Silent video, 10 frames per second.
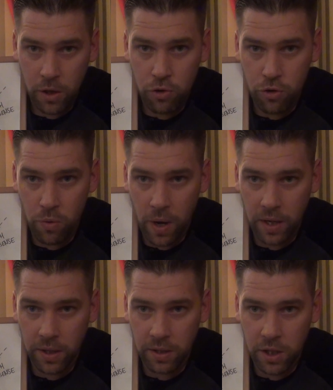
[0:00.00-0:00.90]
True
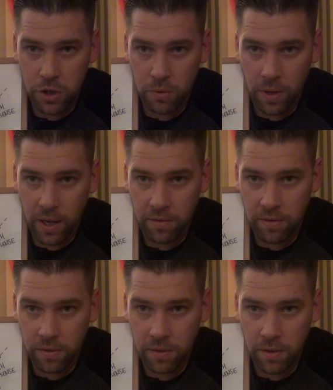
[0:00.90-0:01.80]
unconditional
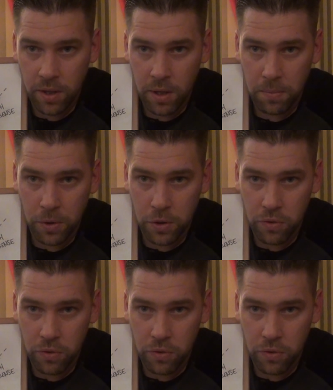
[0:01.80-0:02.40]
love. Because